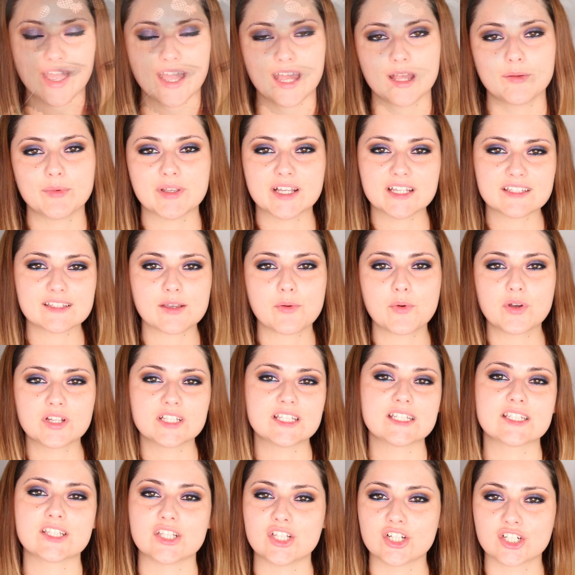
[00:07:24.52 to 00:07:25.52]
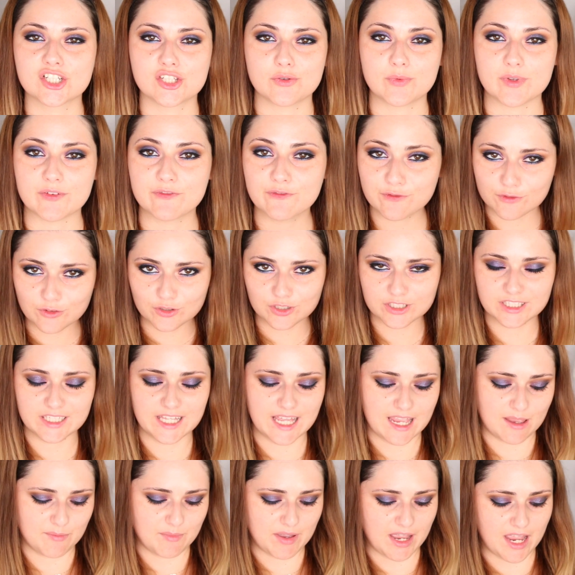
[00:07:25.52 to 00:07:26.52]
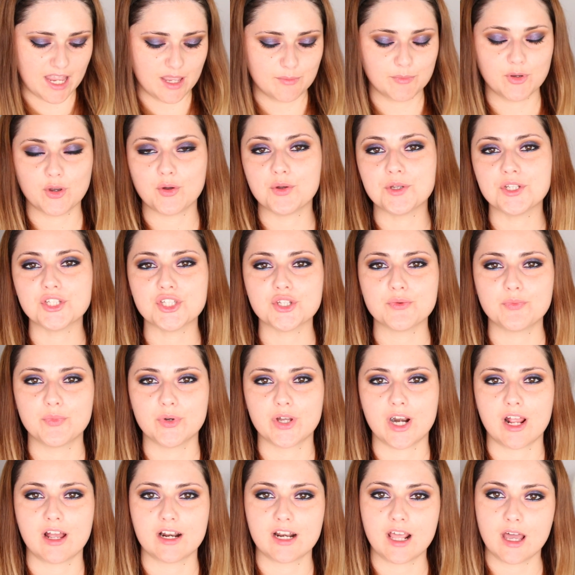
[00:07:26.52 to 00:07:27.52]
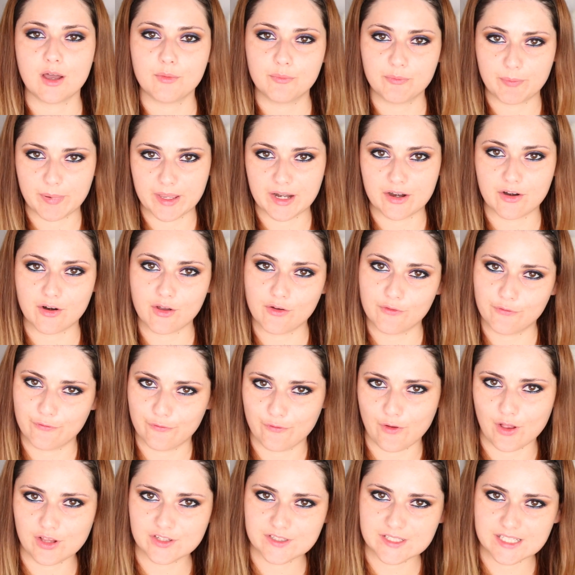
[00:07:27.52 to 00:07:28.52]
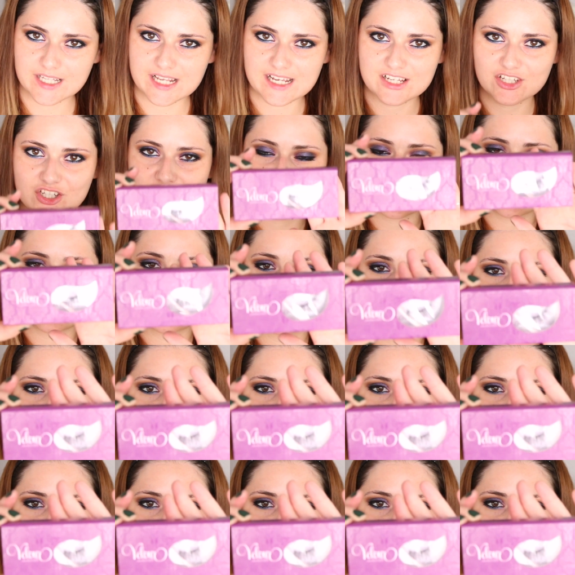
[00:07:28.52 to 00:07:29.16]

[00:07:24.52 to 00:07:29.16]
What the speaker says: And because I want this look to be full glam, I am going to put on a pair of false lashes.